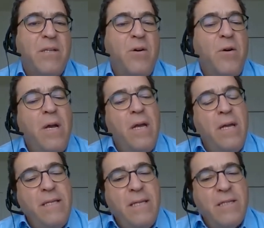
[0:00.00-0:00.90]
So
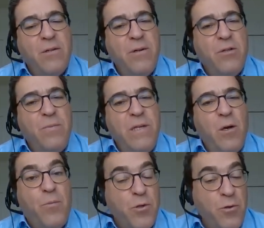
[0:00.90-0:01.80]
there's going to be
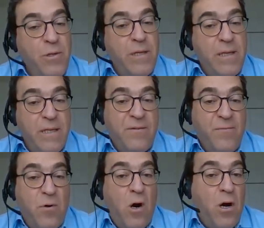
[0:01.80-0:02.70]
opportunities
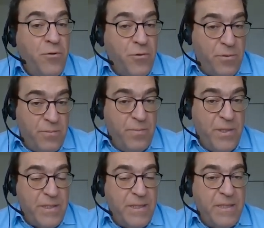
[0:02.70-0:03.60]
for other
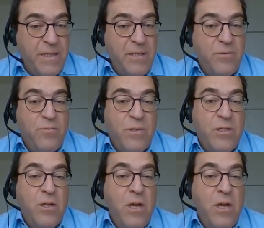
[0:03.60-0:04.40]
businesses who